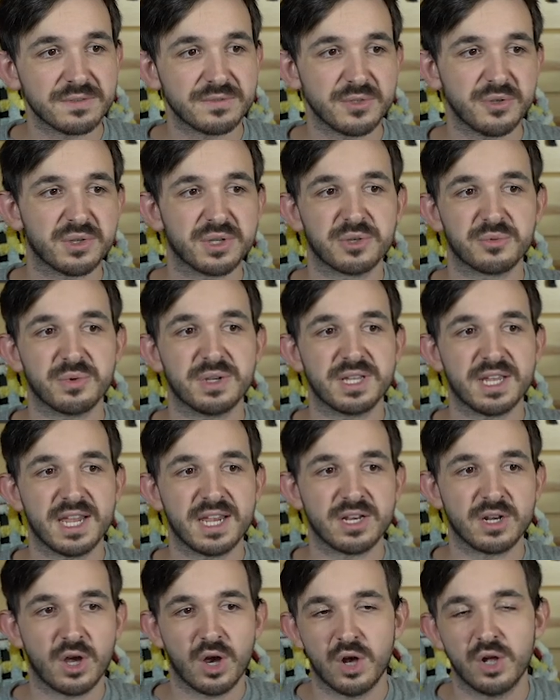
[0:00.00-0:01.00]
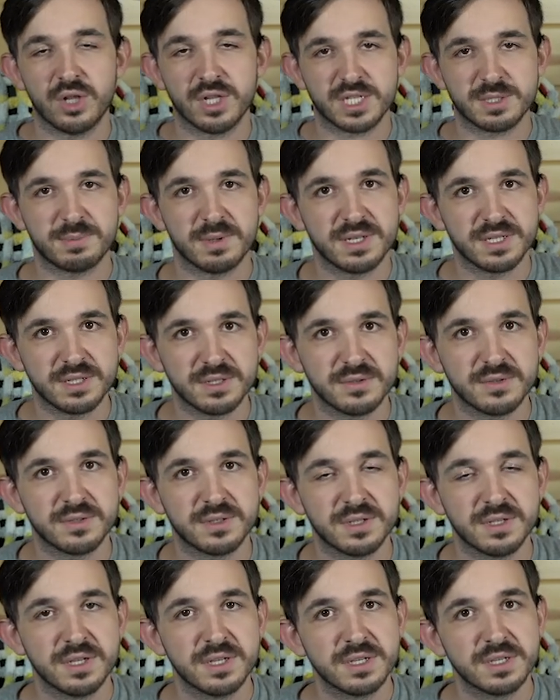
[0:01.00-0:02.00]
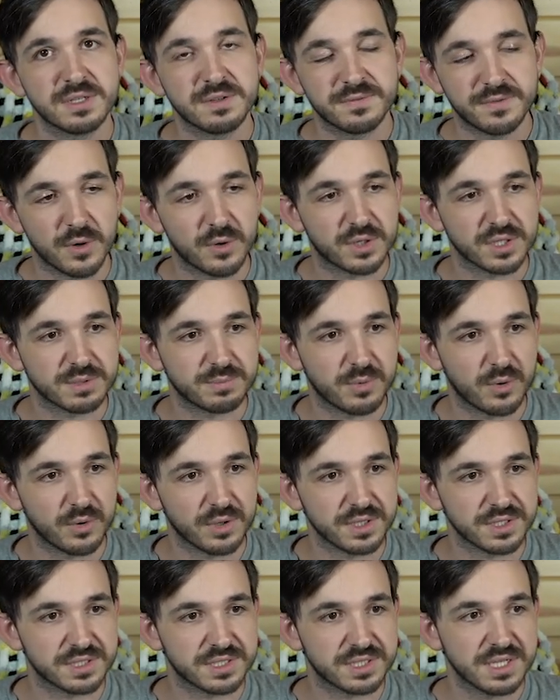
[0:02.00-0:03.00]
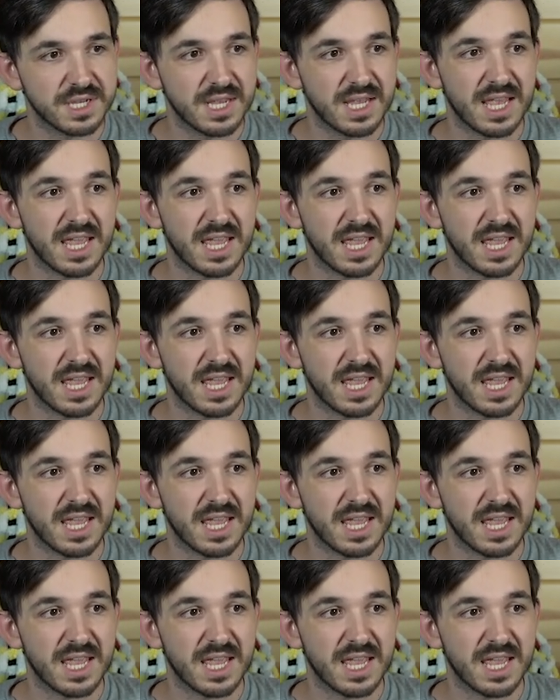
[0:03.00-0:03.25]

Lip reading: you can regain all expended focus points.